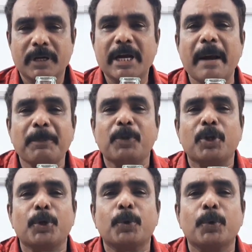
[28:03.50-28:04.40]
comes
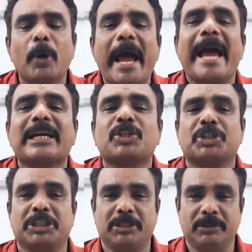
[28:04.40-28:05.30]
into
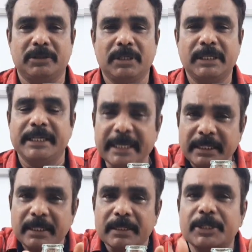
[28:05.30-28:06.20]
action
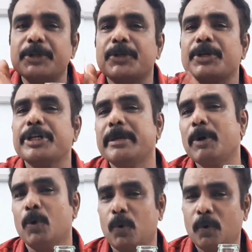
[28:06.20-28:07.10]
in this demo?